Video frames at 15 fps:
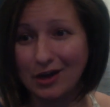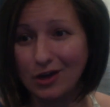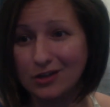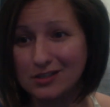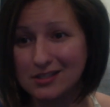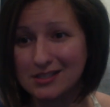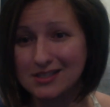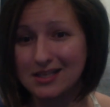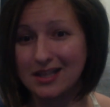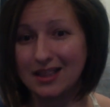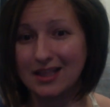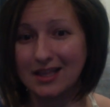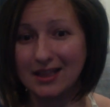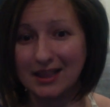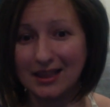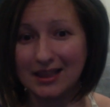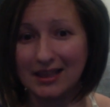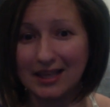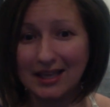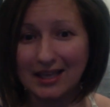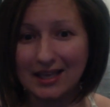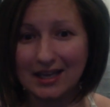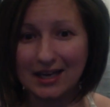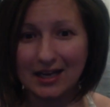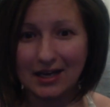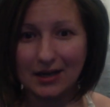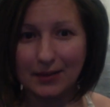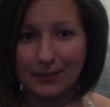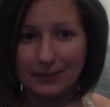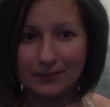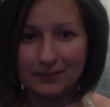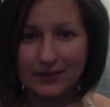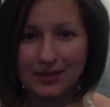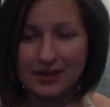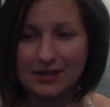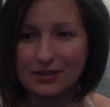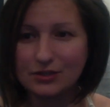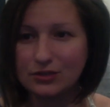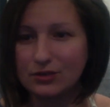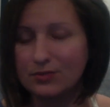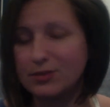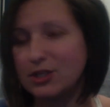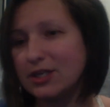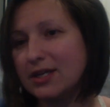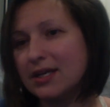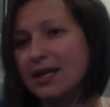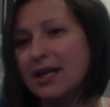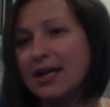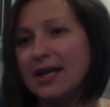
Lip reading: I'll stick the link in the description